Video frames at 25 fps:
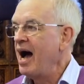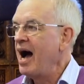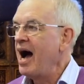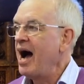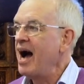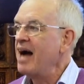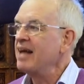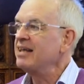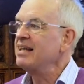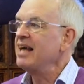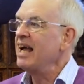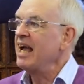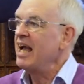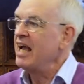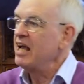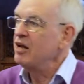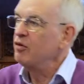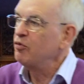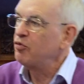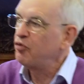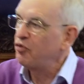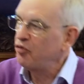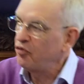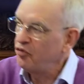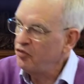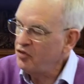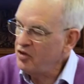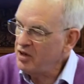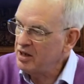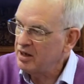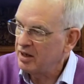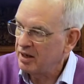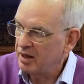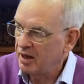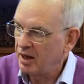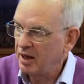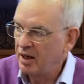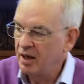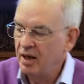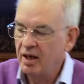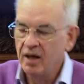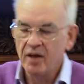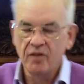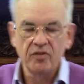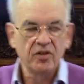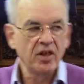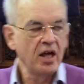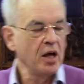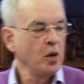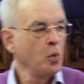and in fear,
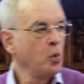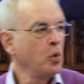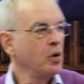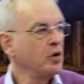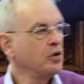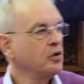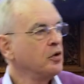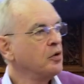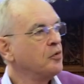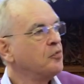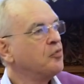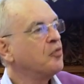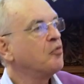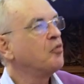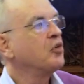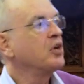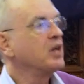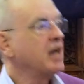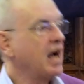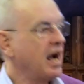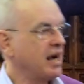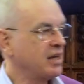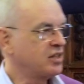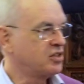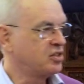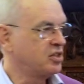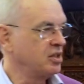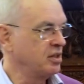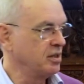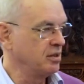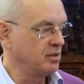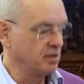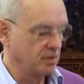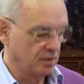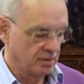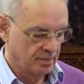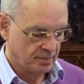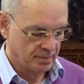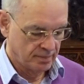they would have reacted.